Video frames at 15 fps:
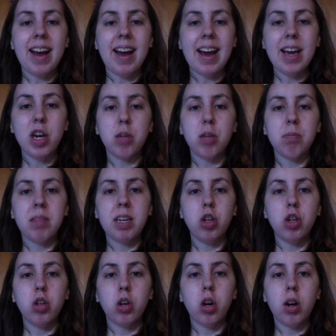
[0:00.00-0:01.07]
I hope that
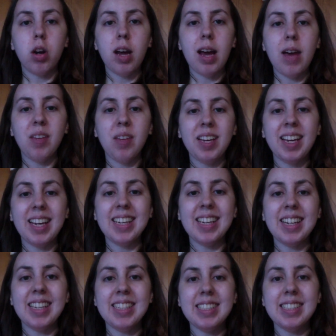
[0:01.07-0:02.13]
you're all having a
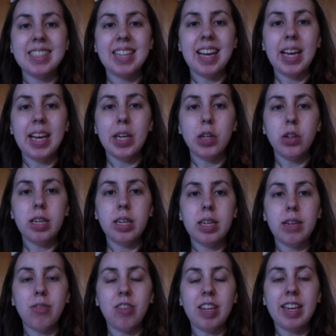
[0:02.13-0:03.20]
nice day or
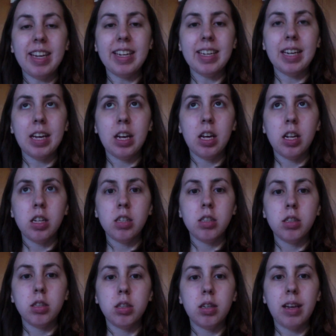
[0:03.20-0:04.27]
evening.
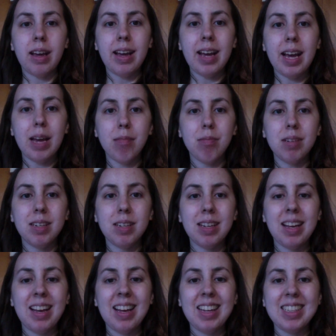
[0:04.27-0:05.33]
Today I would
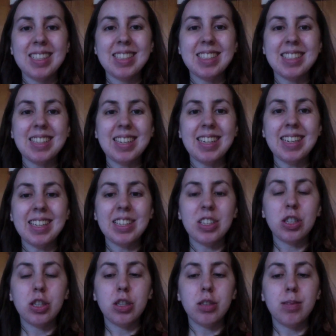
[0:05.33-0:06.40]
like
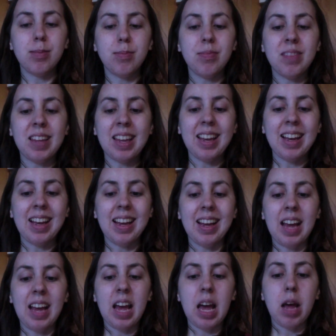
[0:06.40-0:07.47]
to
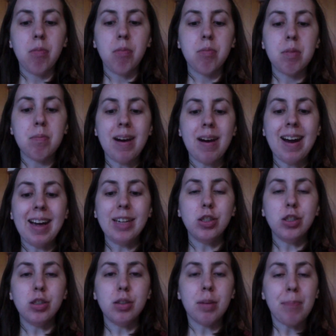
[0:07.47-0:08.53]
remind
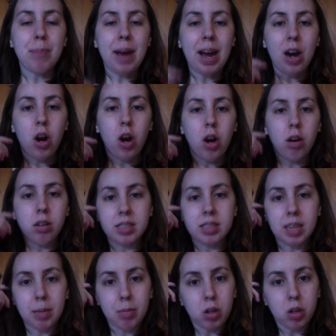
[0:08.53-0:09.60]
you about our
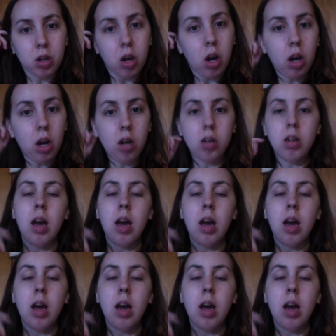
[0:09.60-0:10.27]
summer card